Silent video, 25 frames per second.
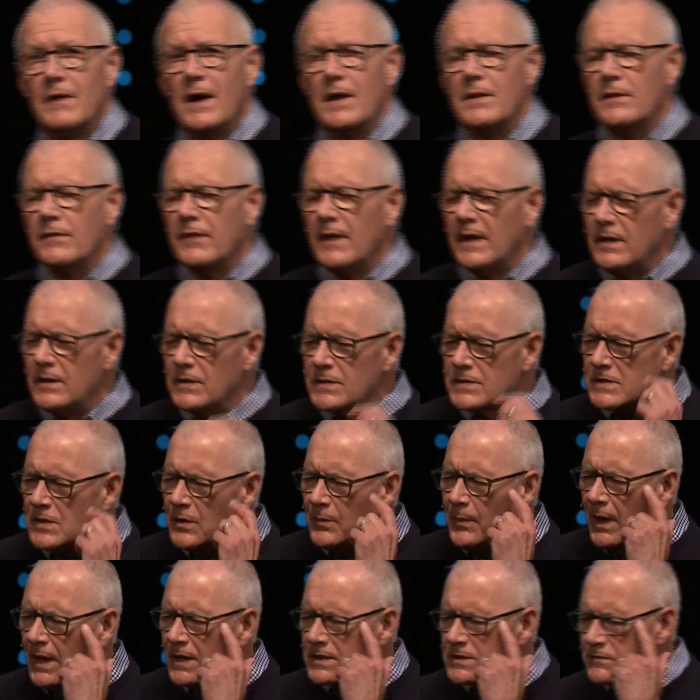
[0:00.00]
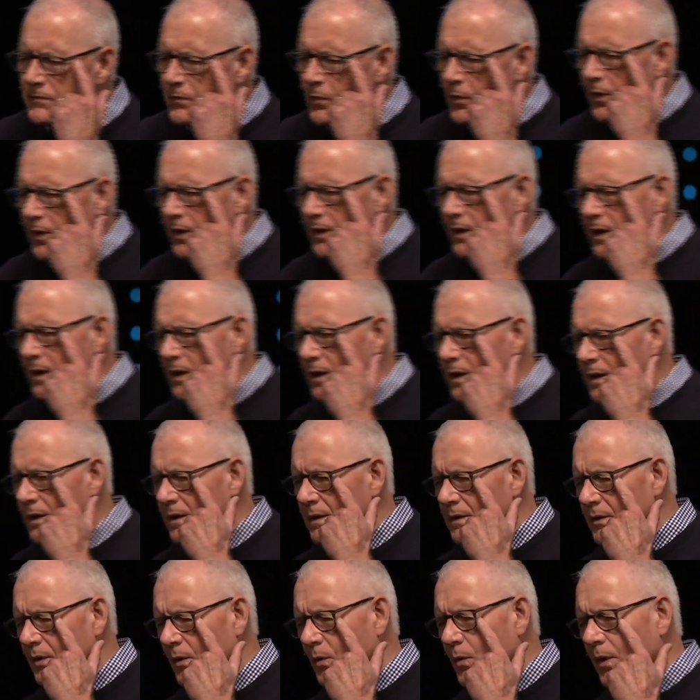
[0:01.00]
Father, thank you so much for
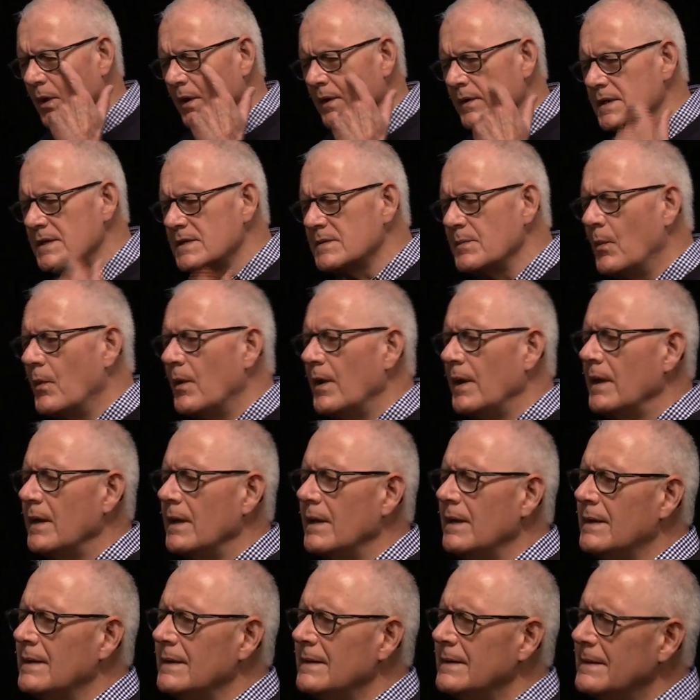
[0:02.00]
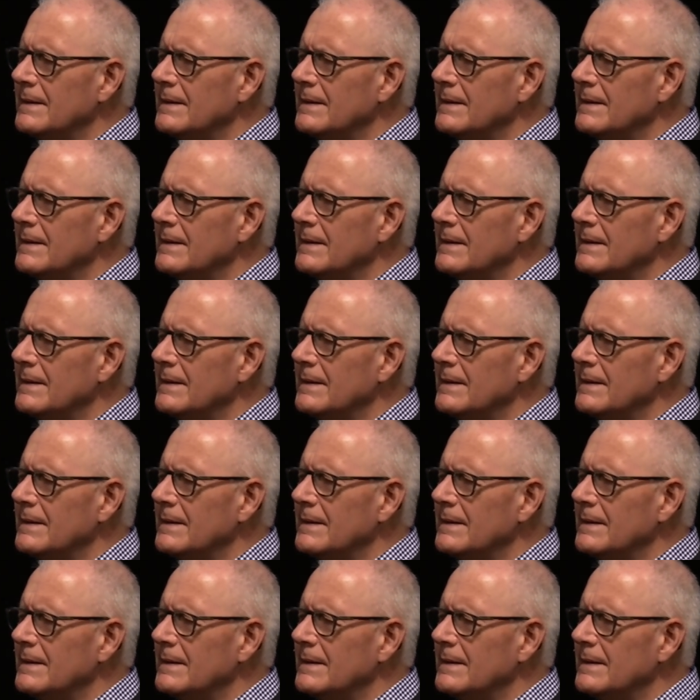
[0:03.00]
your word this morning.